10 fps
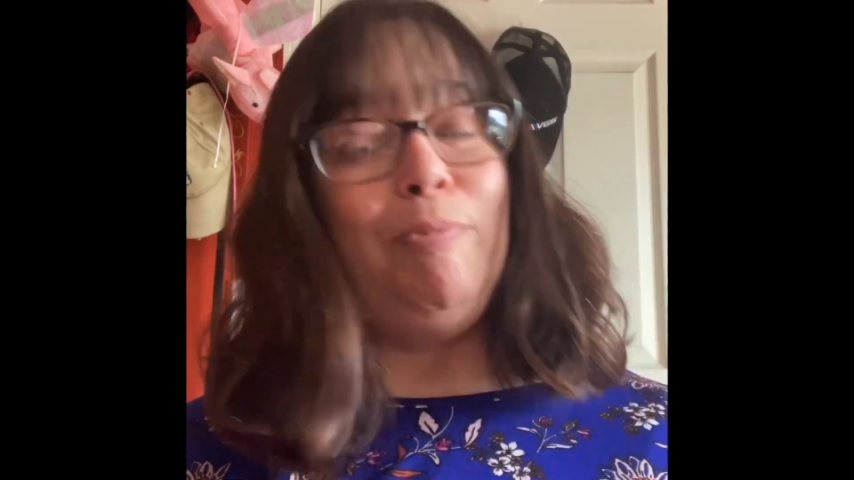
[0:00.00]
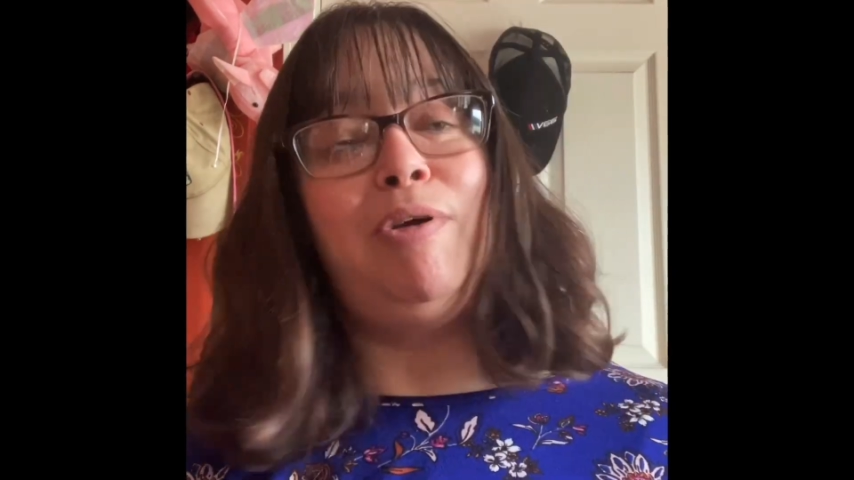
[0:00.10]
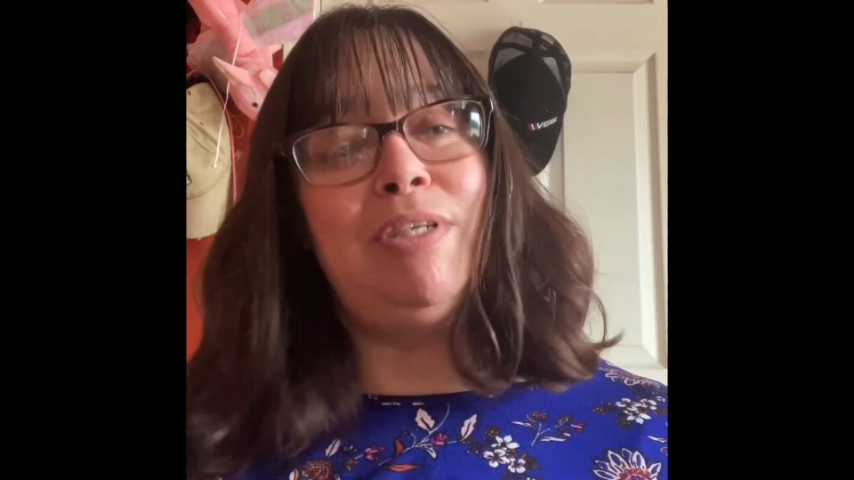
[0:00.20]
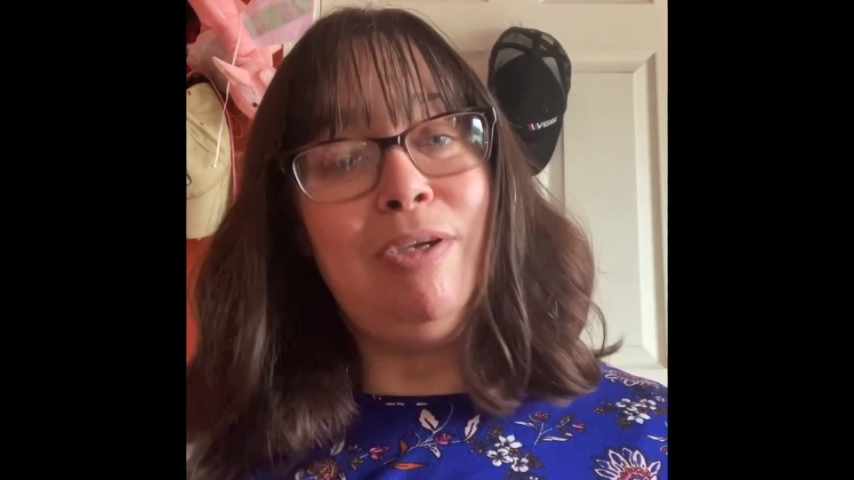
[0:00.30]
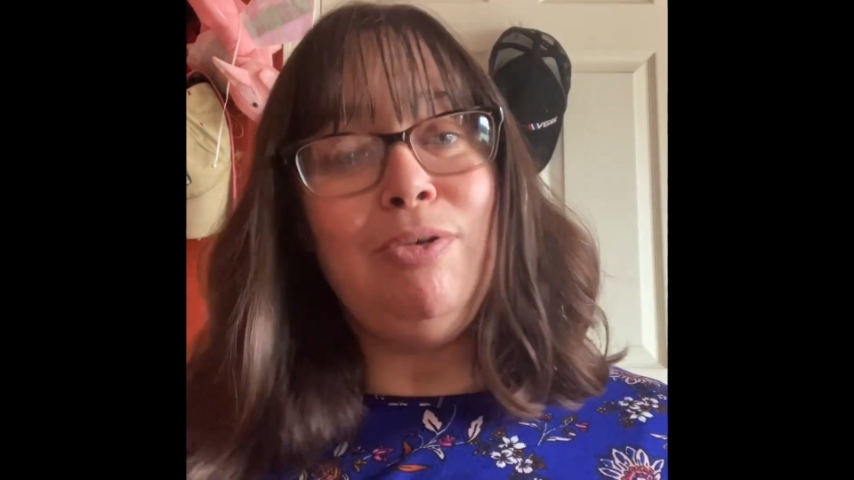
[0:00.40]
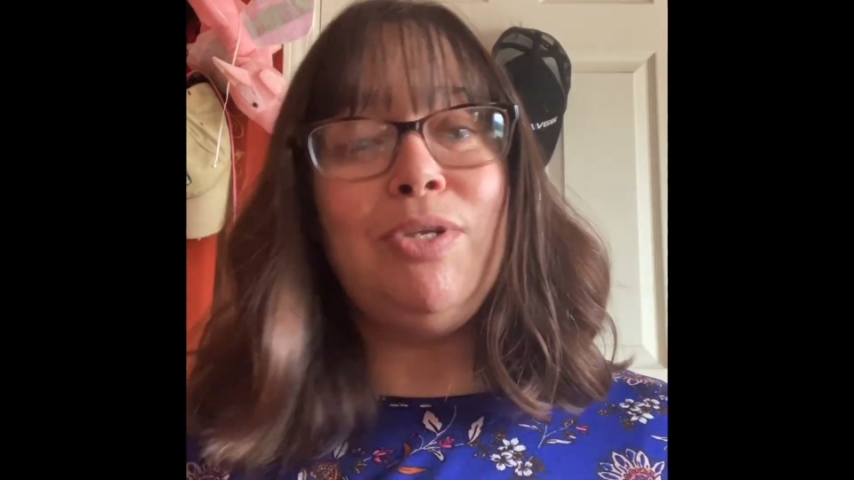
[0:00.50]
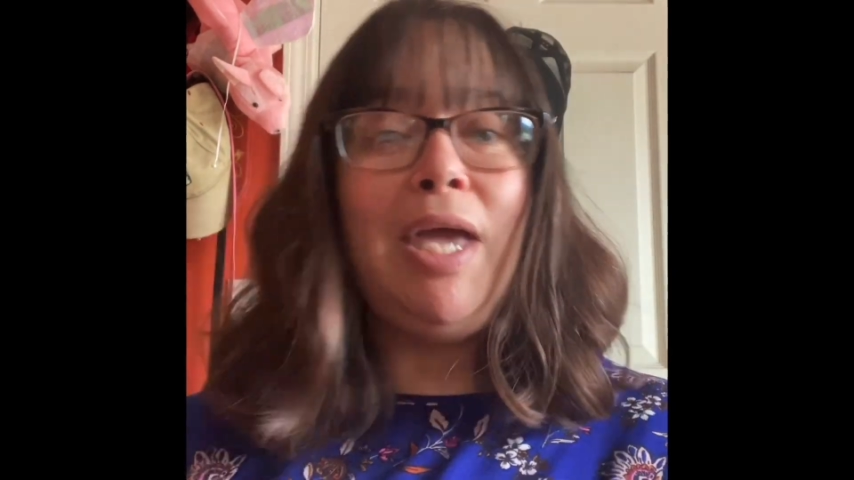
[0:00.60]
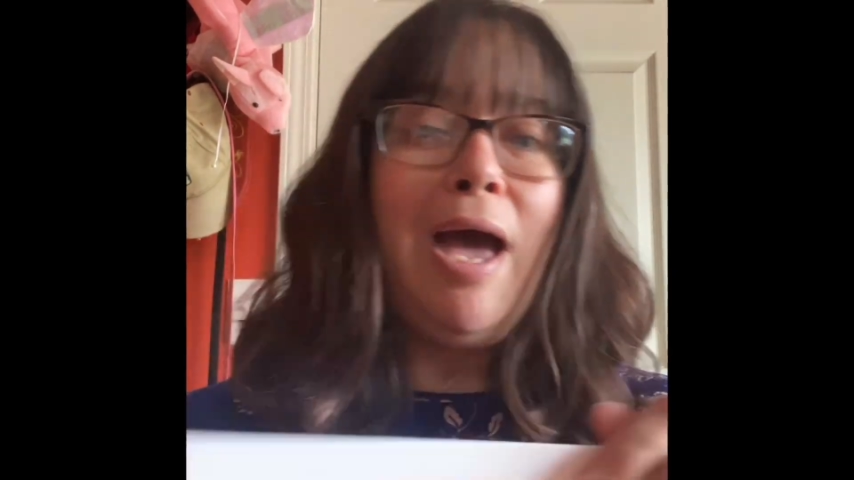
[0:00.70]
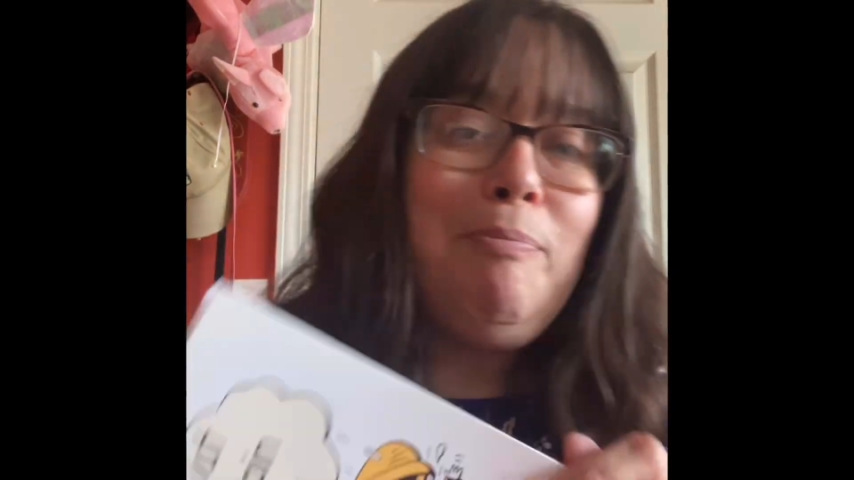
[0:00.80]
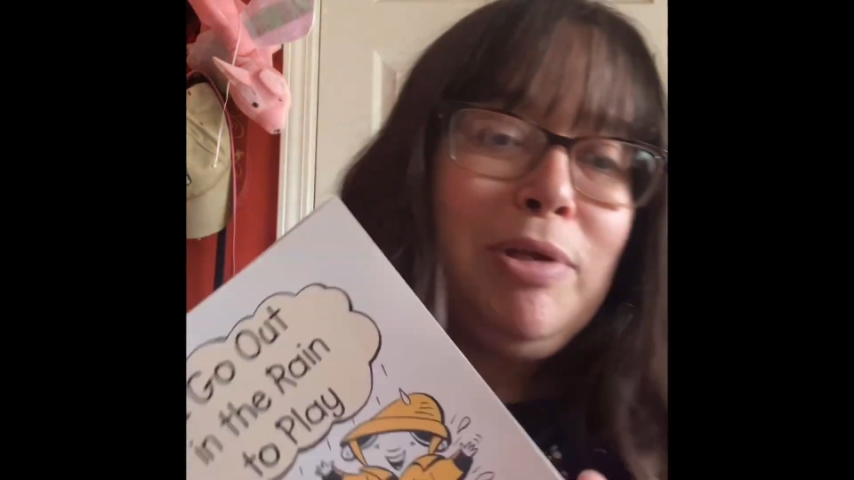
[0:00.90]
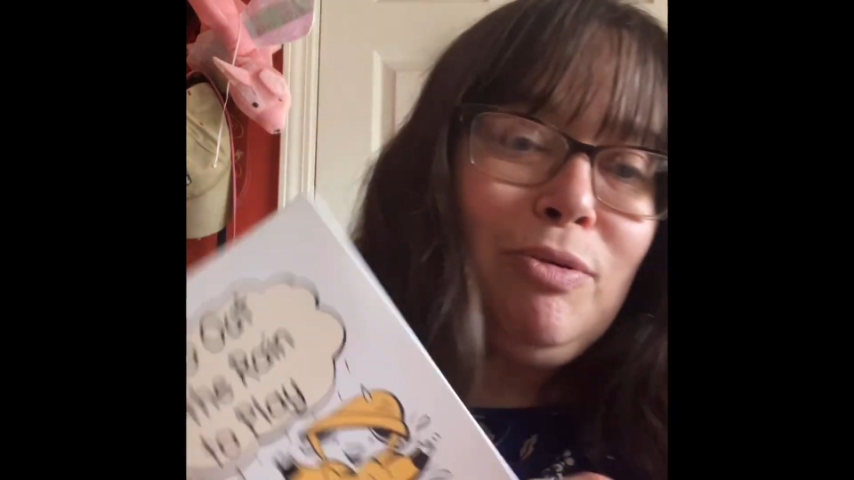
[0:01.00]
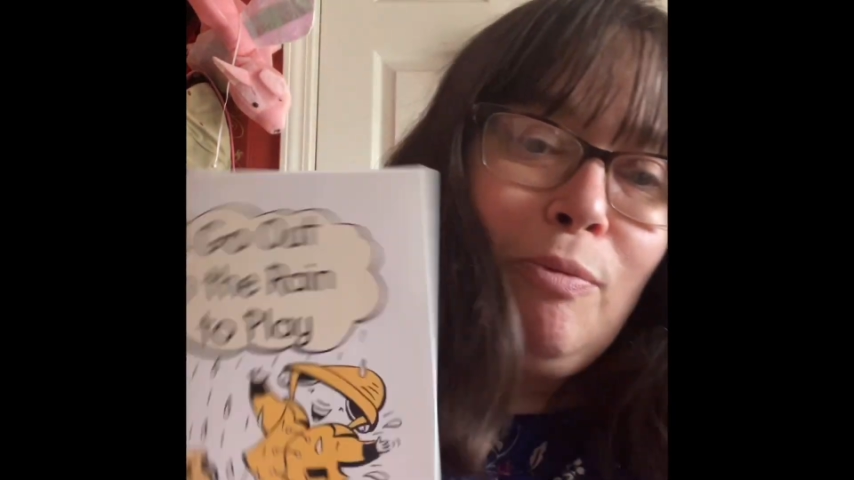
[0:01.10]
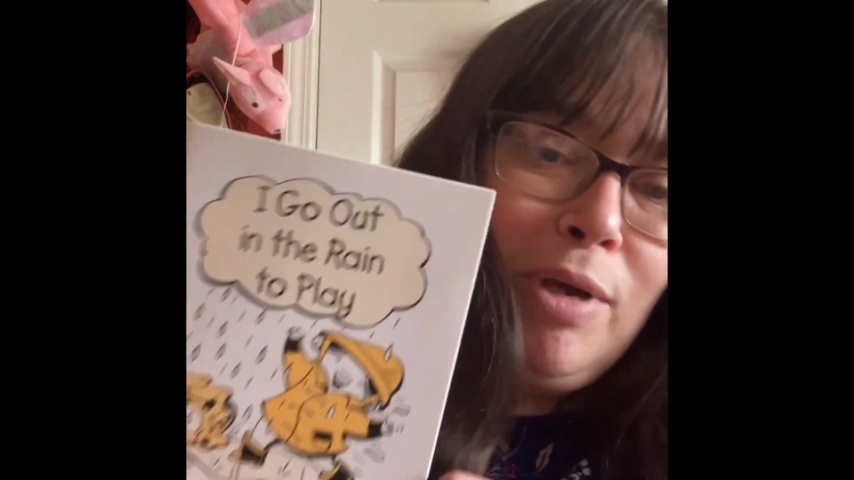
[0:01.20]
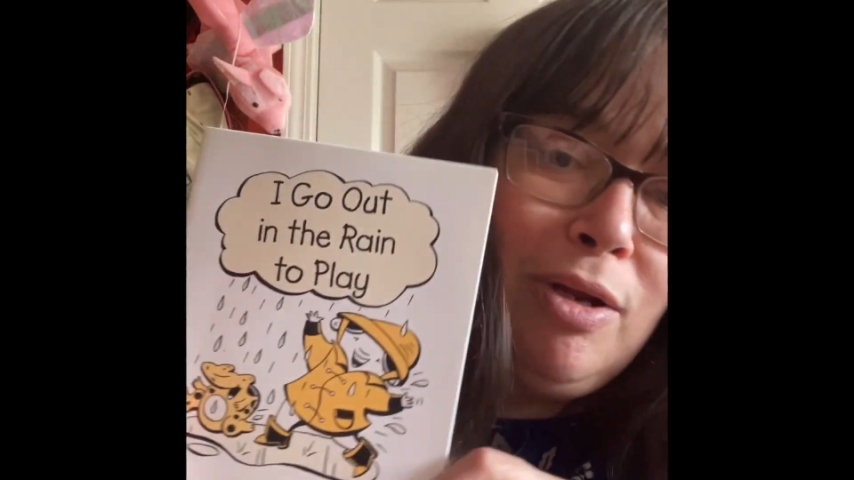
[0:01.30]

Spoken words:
But it usually happens when we